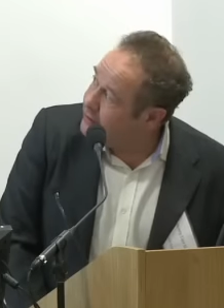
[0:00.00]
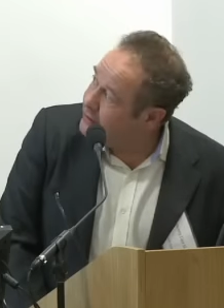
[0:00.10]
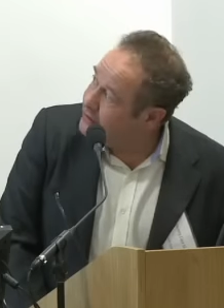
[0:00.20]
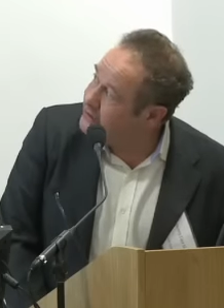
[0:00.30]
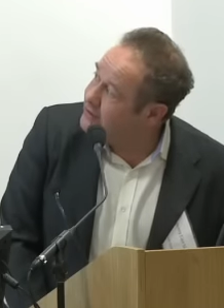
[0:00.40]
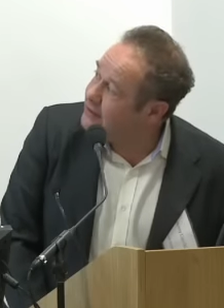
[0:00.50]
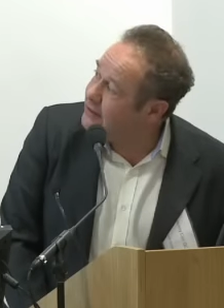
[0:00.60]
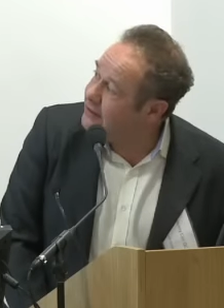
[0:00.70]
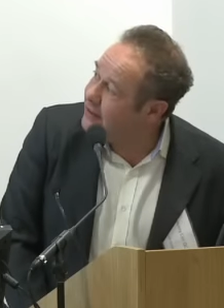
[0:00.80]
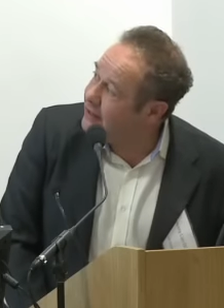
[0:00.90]
This is
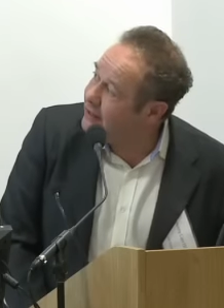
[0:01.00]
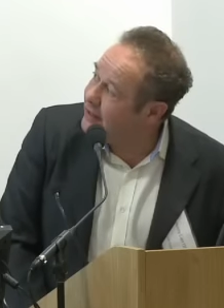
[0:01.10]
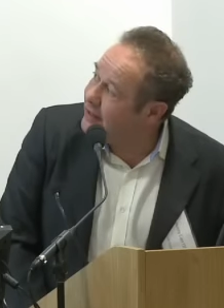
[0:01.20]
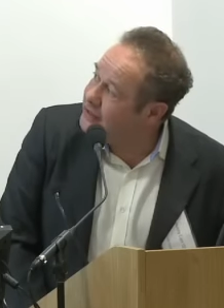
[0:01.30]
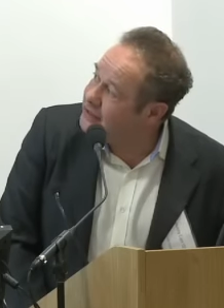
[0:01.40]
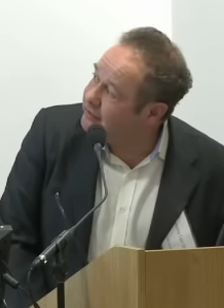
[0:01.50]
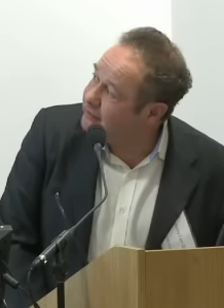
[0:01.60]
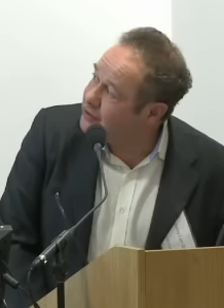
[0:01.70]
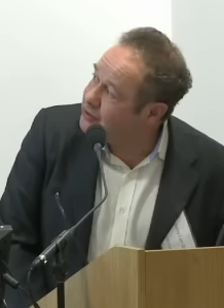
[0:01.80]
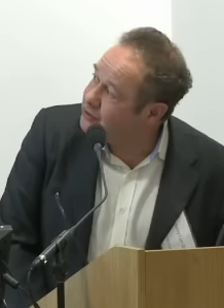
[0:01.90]
the alleged
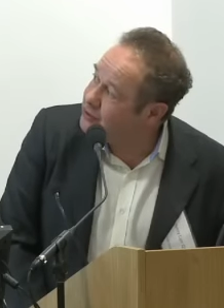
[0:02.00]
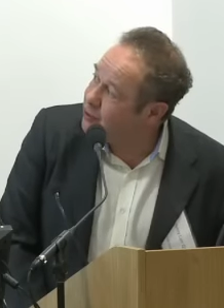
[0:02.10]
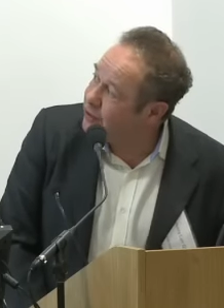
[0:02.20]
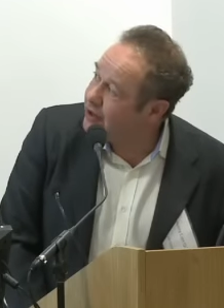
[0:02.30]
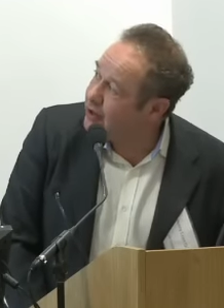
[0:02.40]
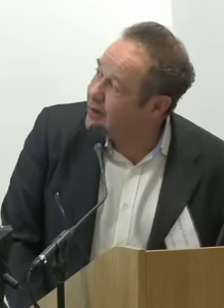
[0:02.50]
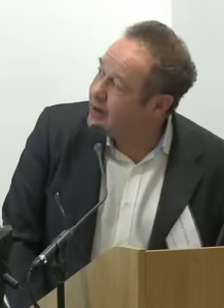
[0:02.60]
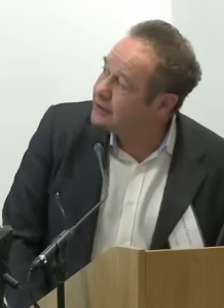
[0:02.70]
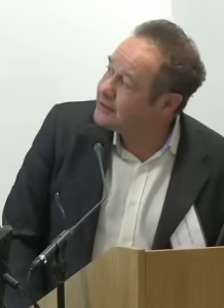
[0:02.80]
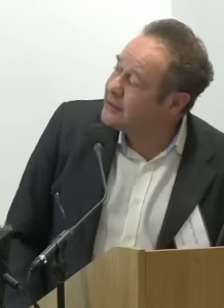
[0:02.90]
infringement, which we all know
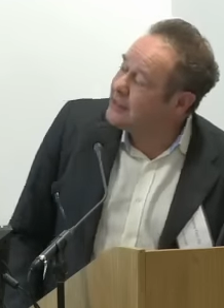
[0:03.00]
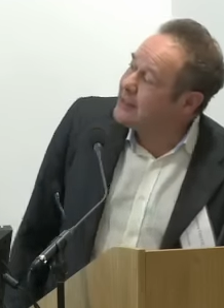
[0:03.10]
about.